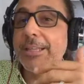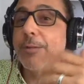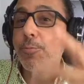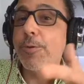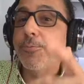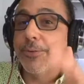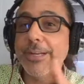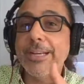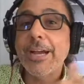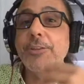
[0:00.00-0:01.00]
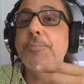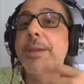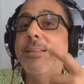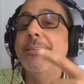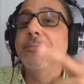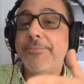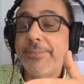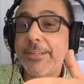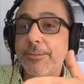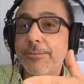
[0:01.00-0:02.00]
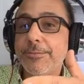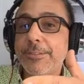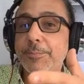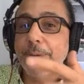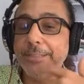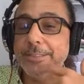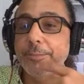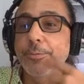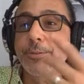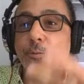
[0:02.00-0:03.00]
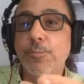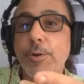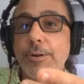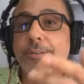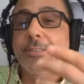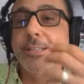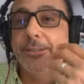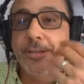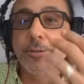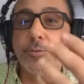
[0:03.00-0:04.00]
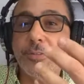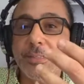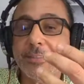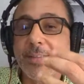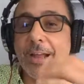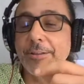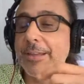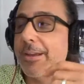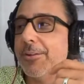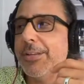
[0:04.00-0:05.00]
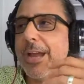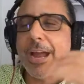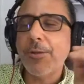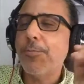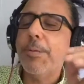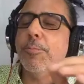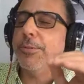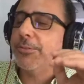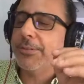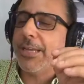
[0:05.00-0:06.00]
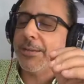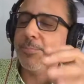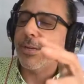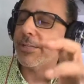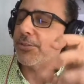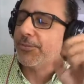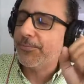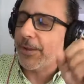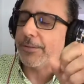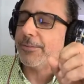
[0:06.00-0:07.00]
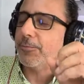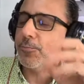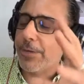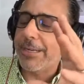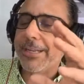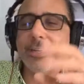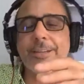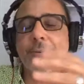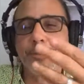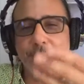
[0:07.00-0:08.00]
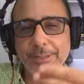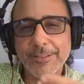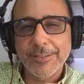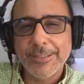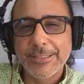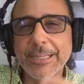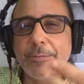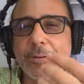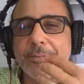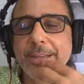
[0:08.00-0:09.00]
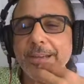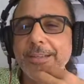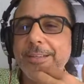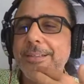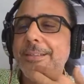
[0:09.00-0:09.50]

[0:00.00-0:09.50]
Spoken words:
won't forget how you made them feel, especially with your words and those things. Now they, oh yeah, I don't remember what you said, but I just felt really, you know, get what I'm saying.